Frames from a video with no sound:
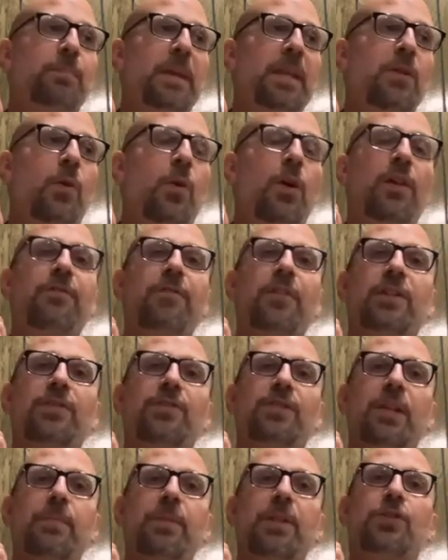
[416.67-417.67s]
be offering
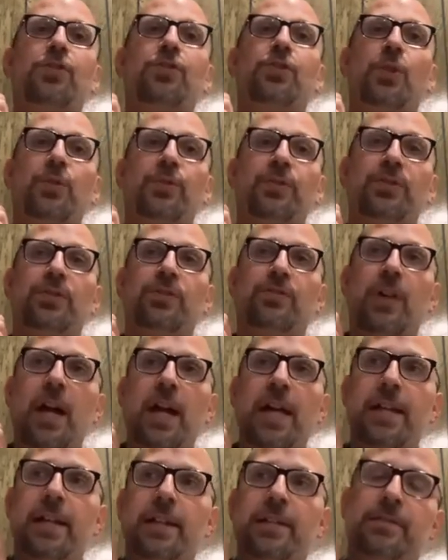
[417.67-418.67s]
somebody a shoulder to
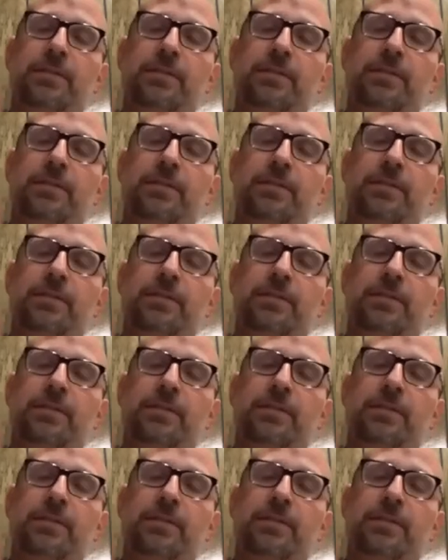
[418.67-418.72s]
cry on.